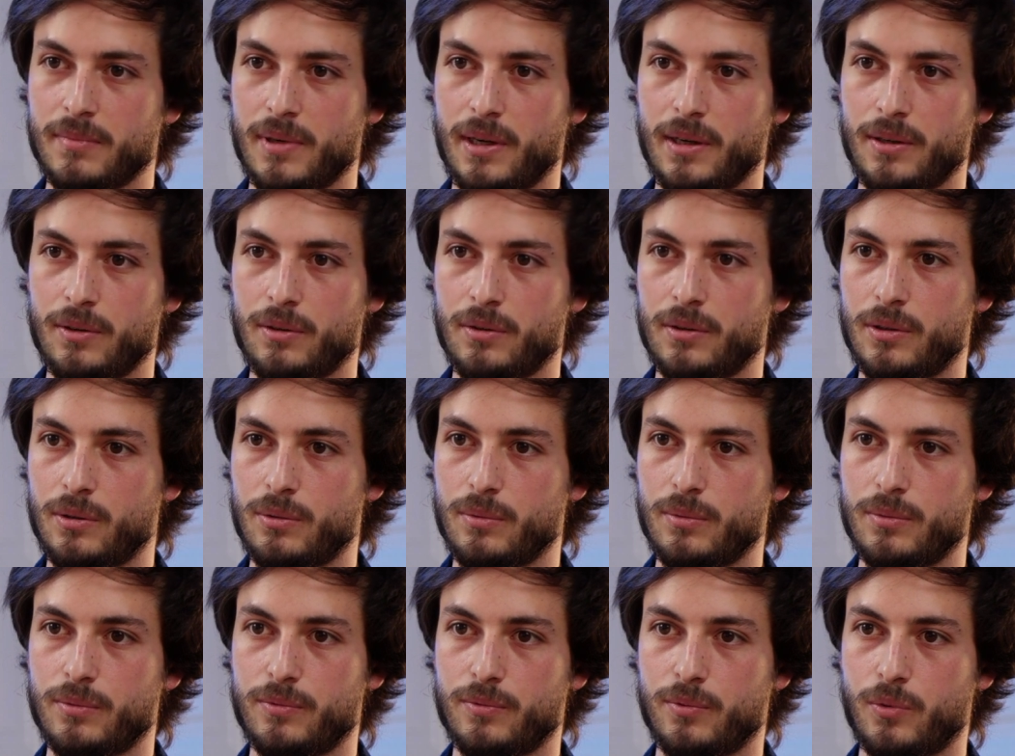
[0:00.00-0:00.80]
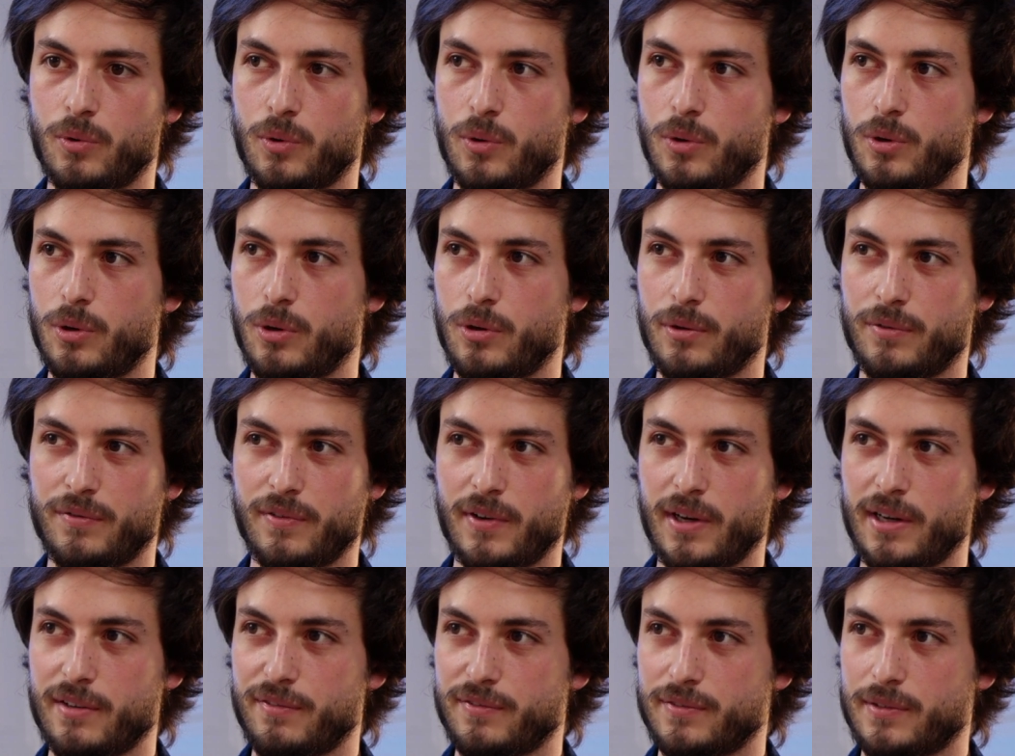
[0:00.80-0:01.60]
I don't know, 4 or
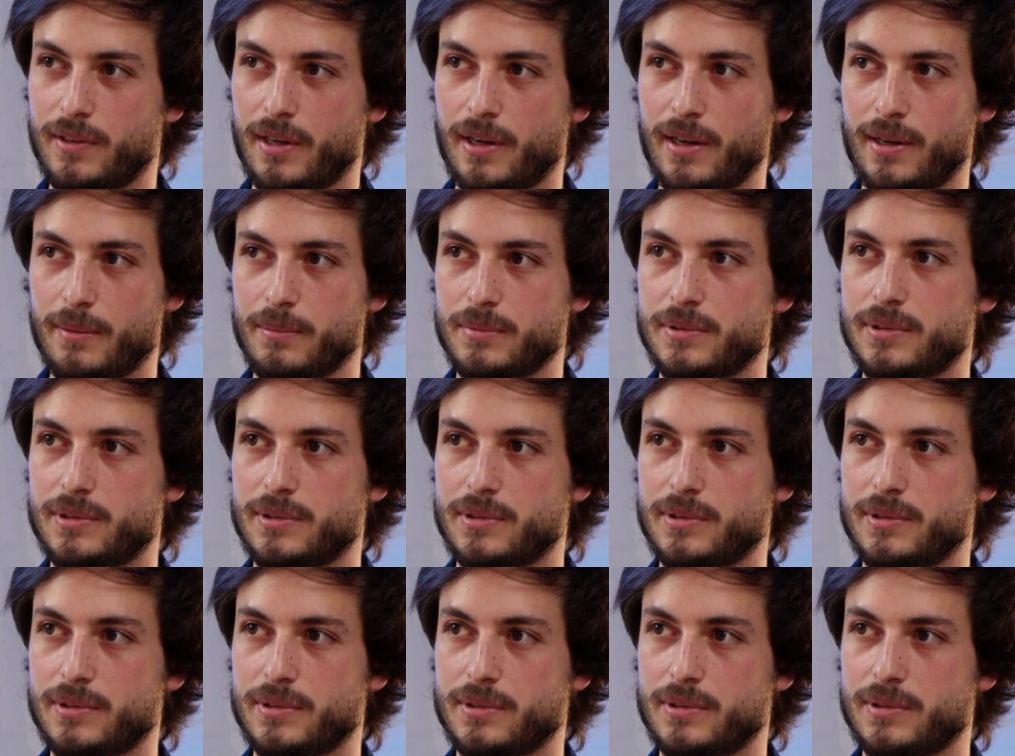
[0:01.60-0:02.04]
5 times.